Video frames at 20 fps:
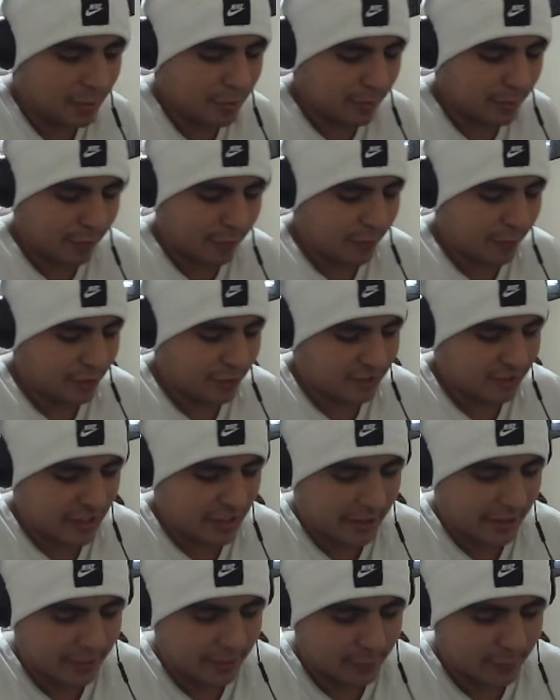was
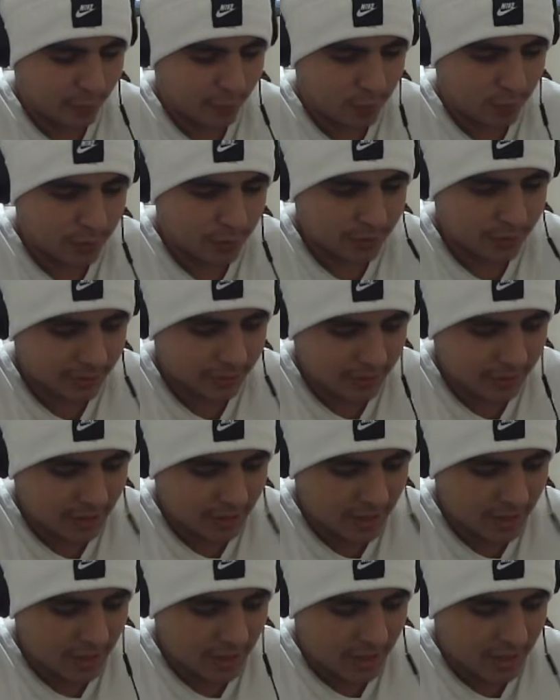freestyling for
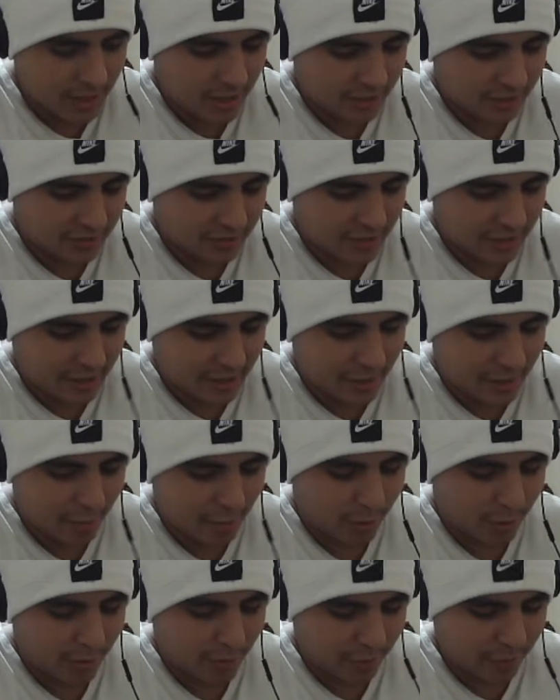said they
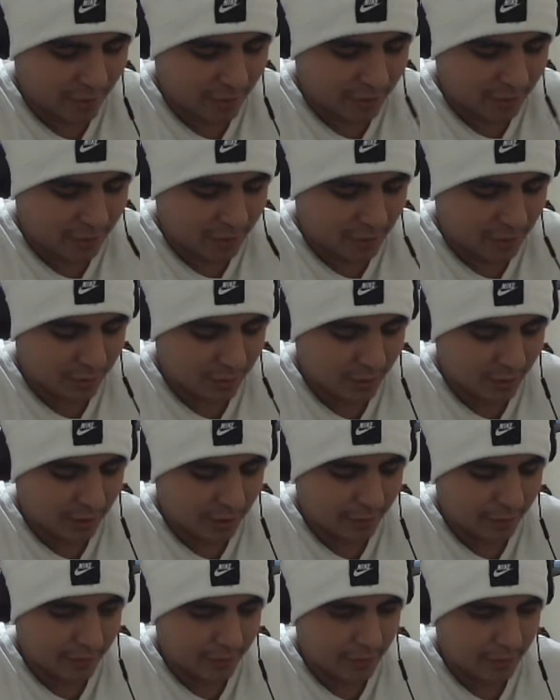were an inventor
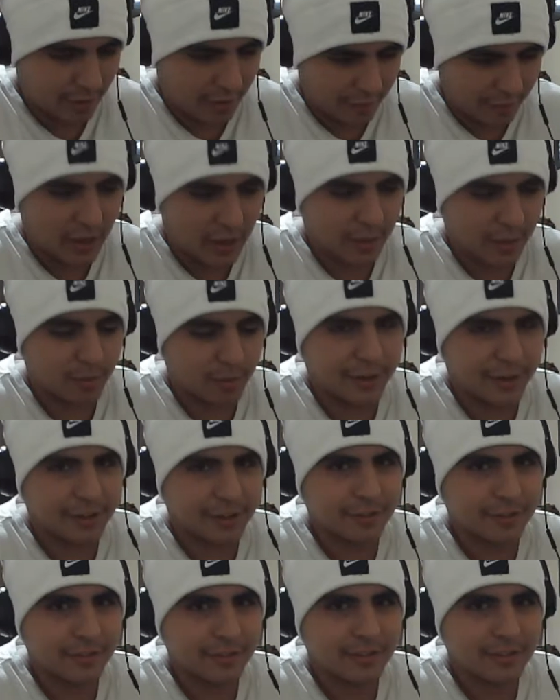of a
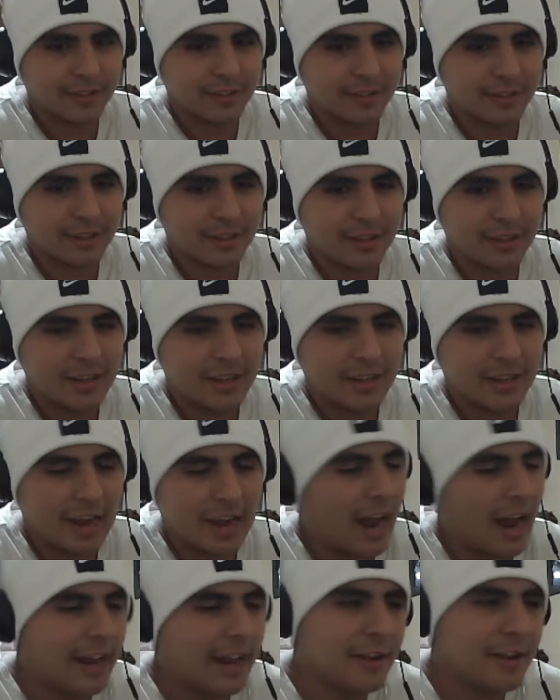vibrator, and
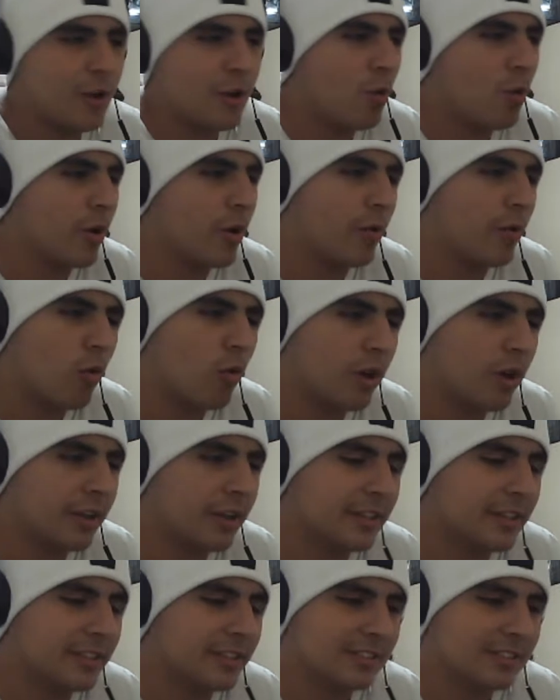I didn't know what it
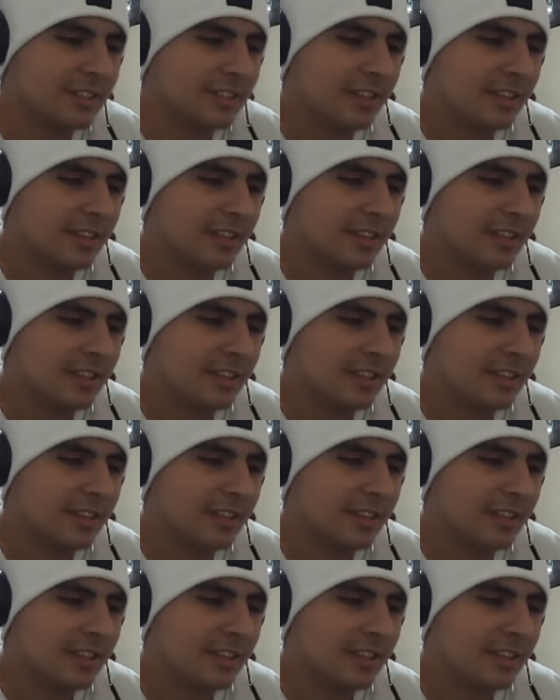was,